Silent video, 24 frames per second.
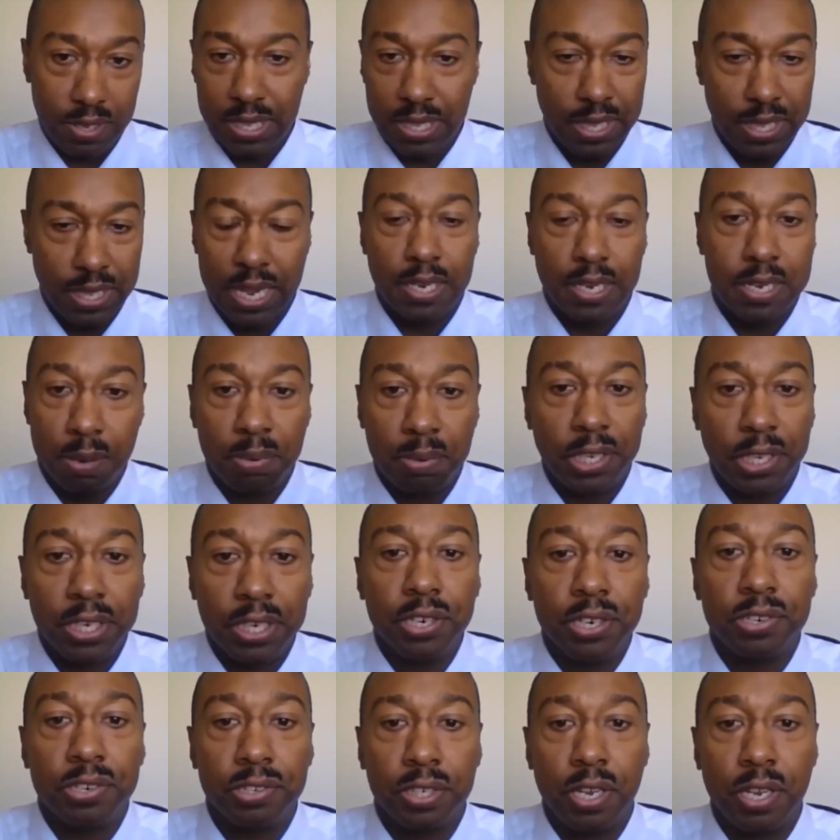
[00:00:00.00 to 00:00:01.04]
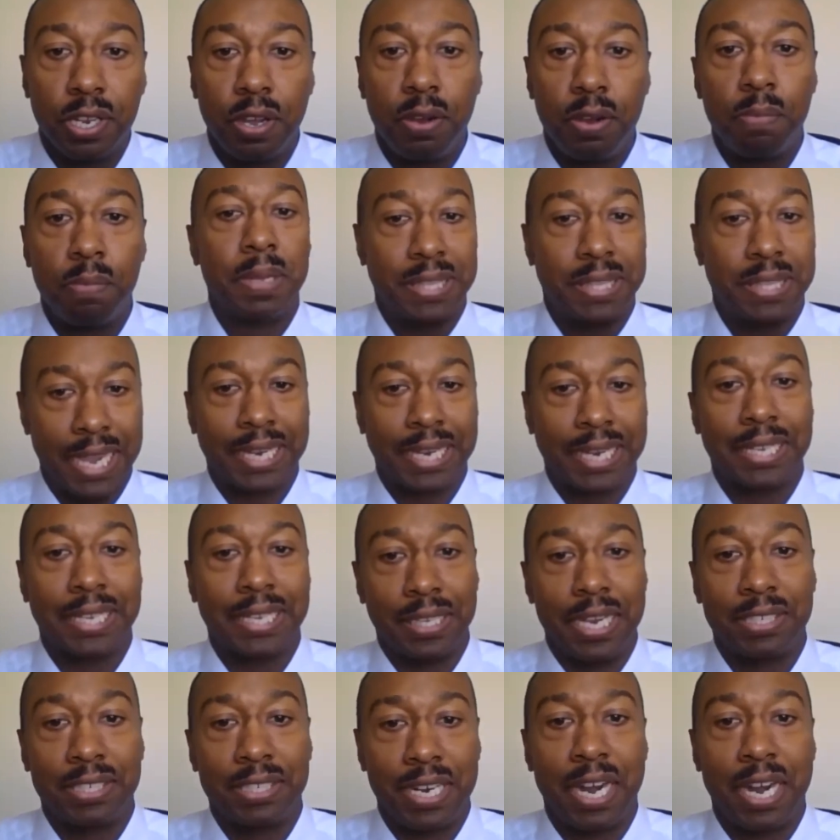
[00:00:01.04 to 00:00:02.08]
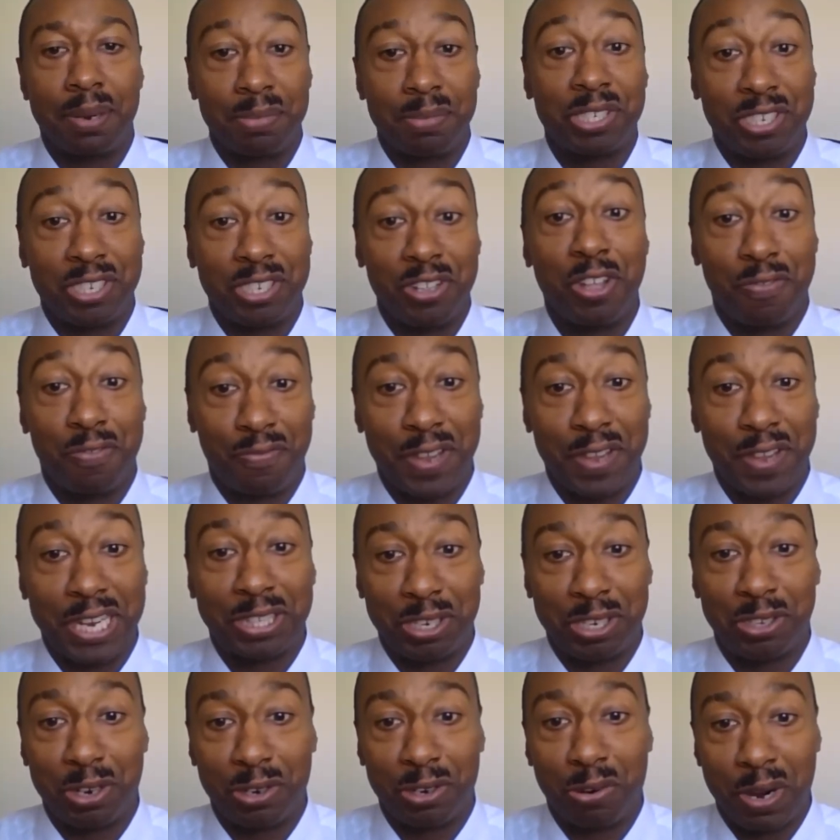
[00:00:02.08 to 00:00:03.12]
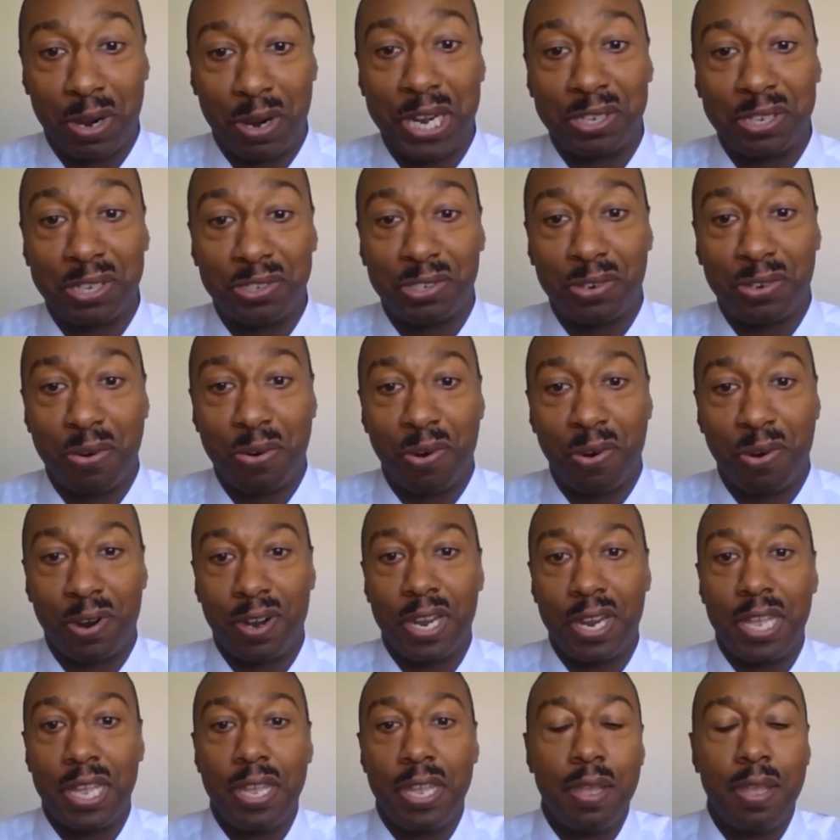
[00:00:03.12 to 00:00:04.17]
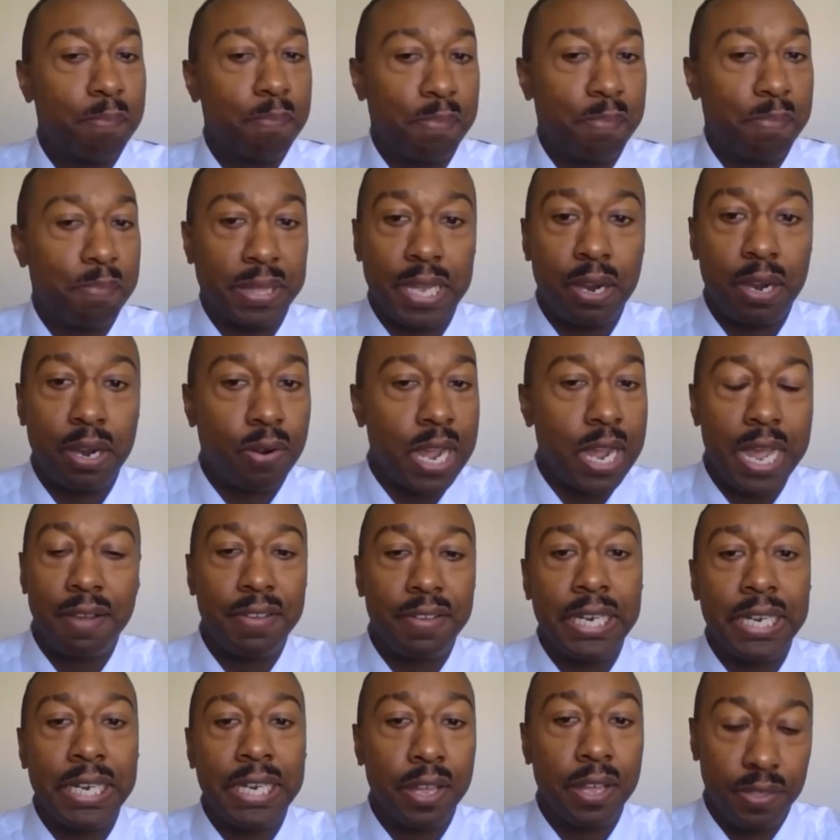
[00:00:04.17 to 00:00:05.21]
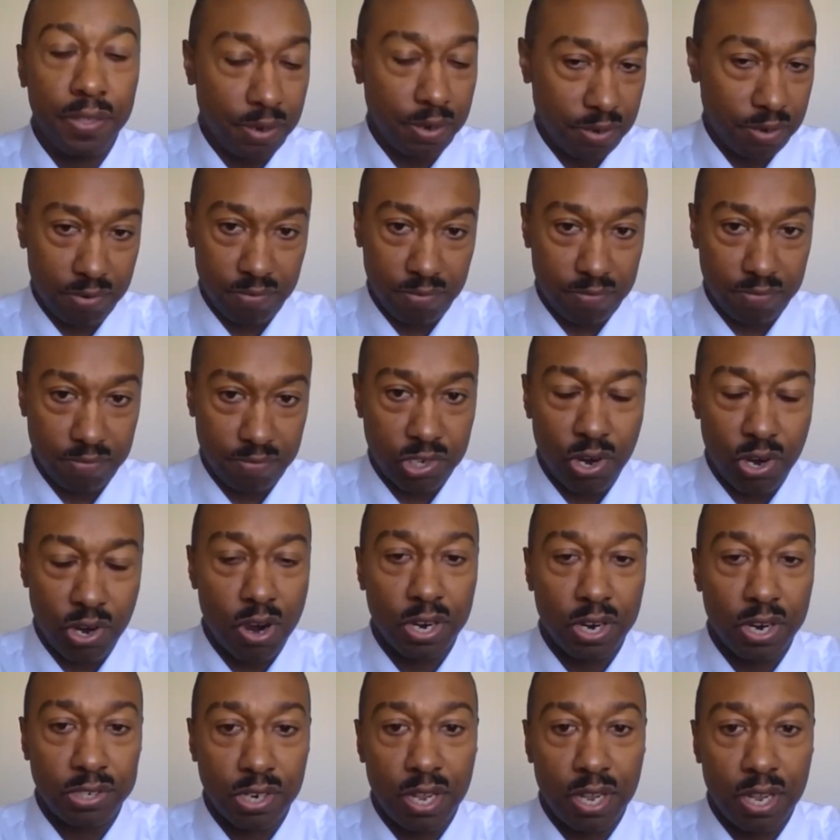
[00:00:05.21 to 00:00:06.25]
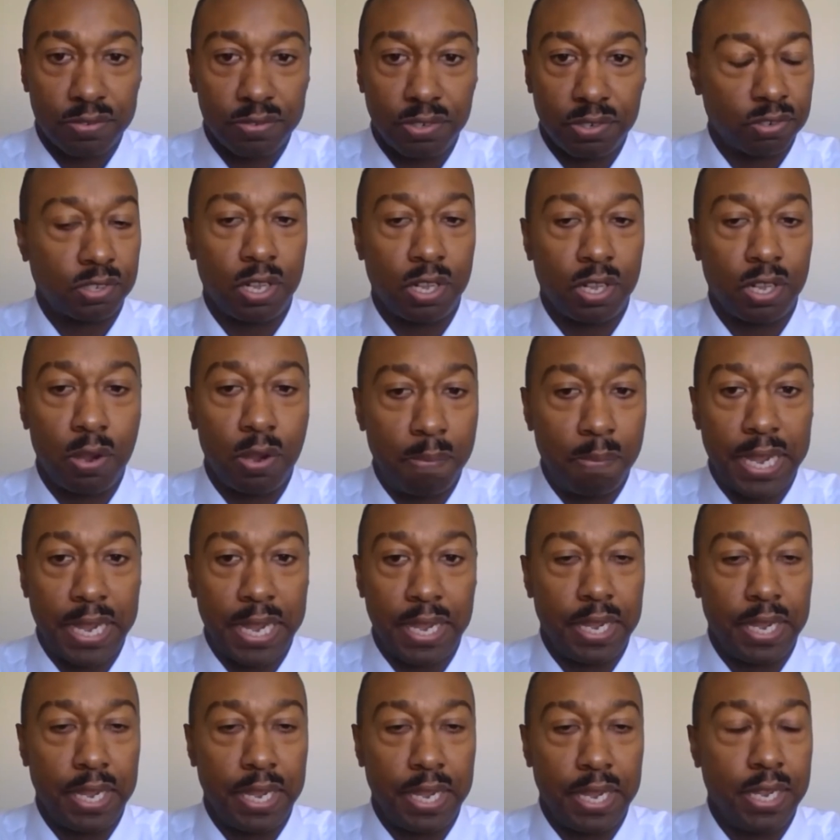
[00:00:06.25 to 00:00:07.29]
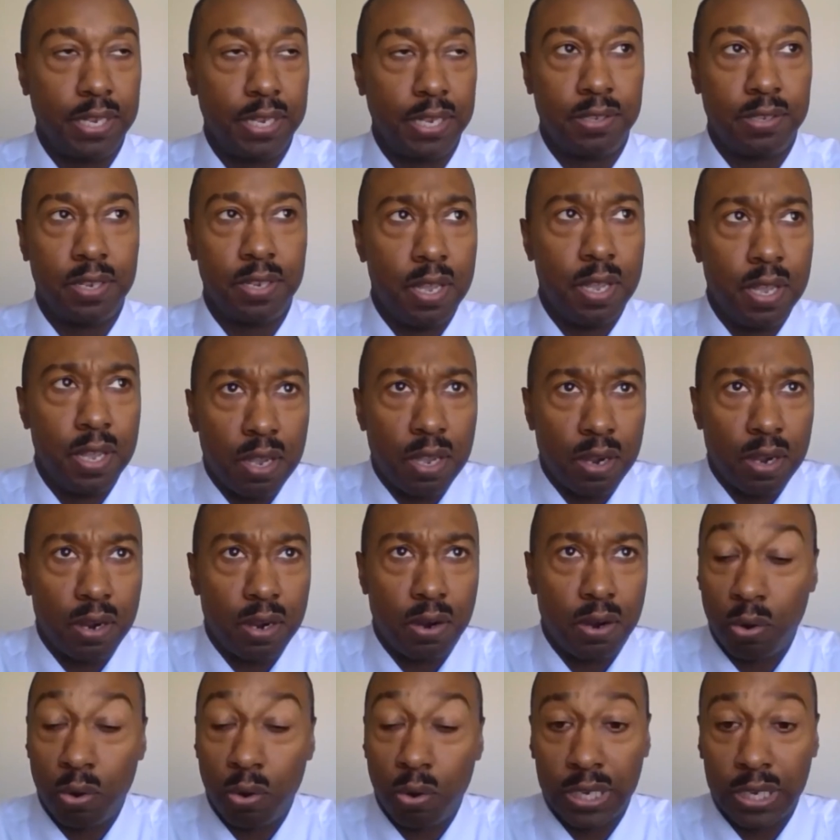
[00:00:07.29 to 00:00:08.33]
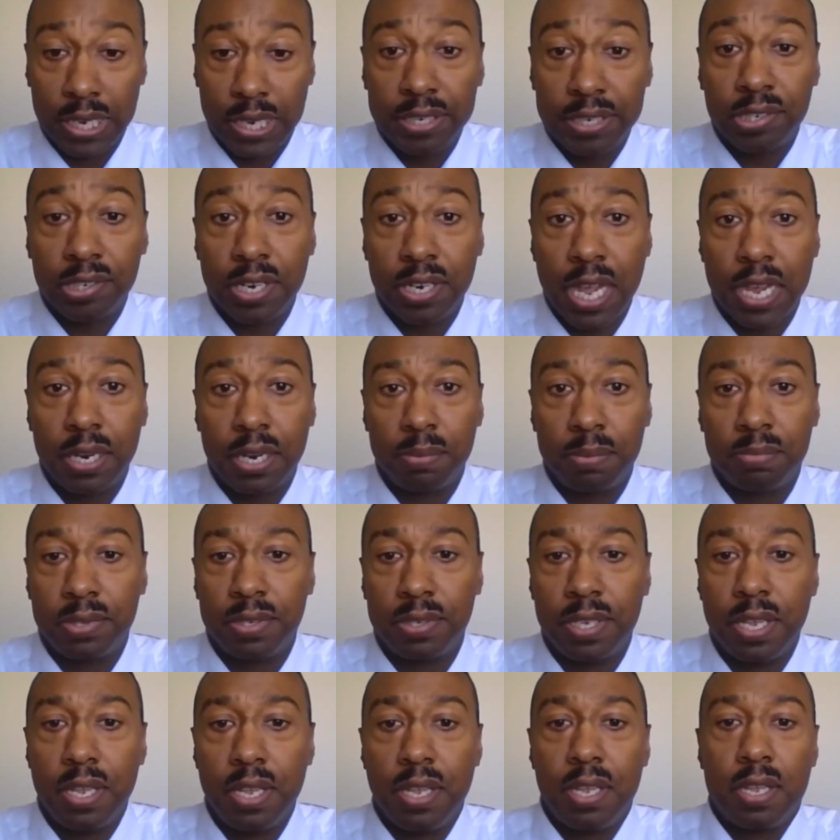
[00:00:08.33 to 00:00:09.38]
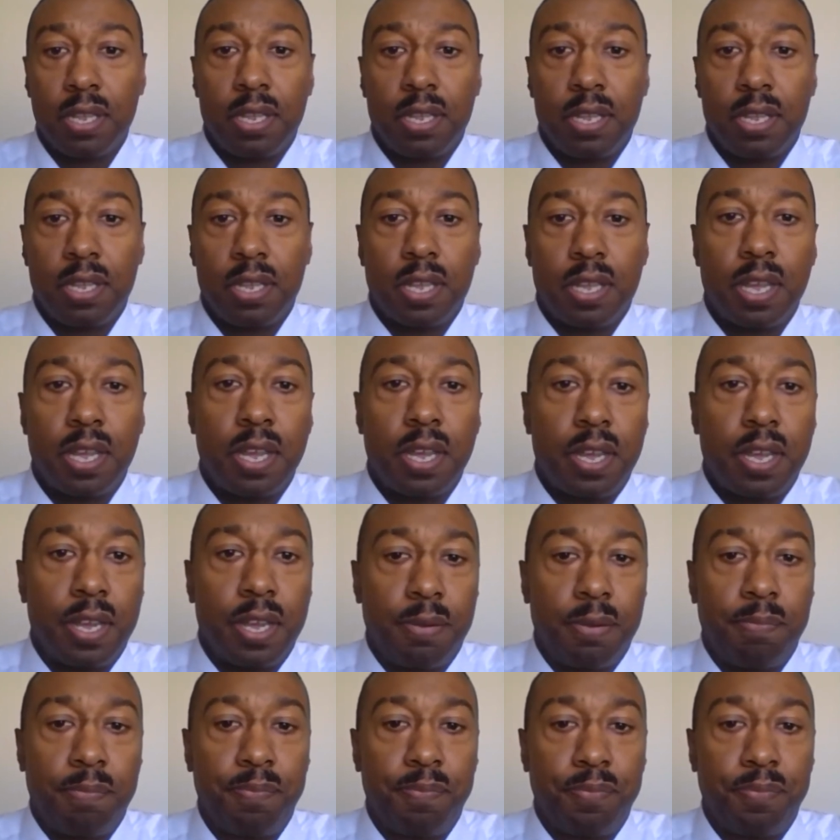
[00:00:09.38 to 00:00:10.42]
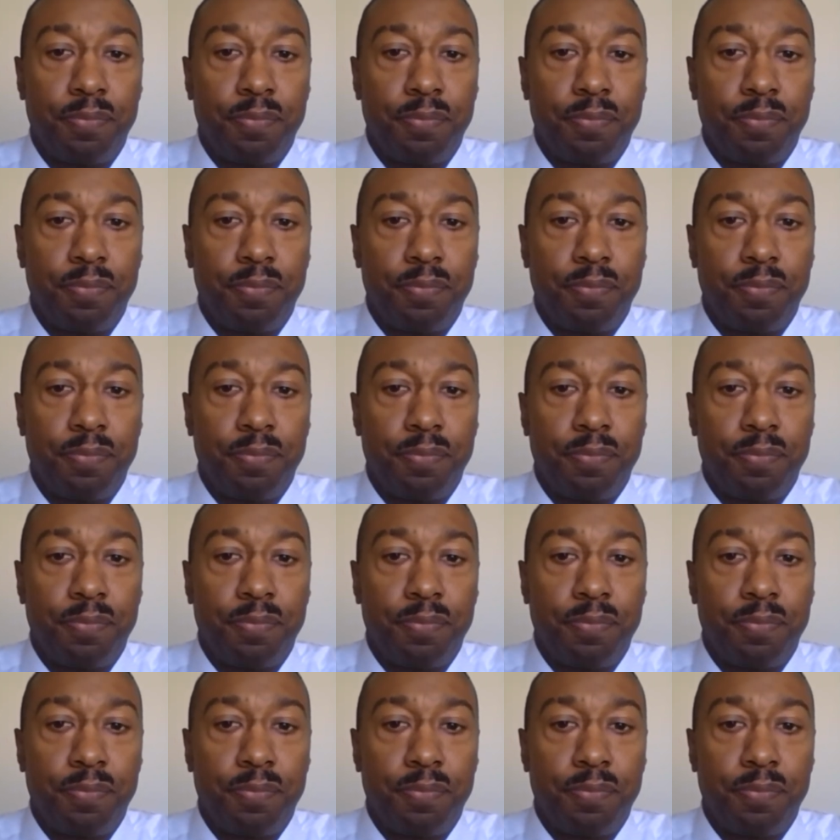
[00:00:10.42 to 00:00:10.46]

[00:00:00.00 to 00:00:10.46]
a couple of years ago, but that collection item is still affecting their credit score. But they don't have any other charge-offs or slow pays or collection items. Um,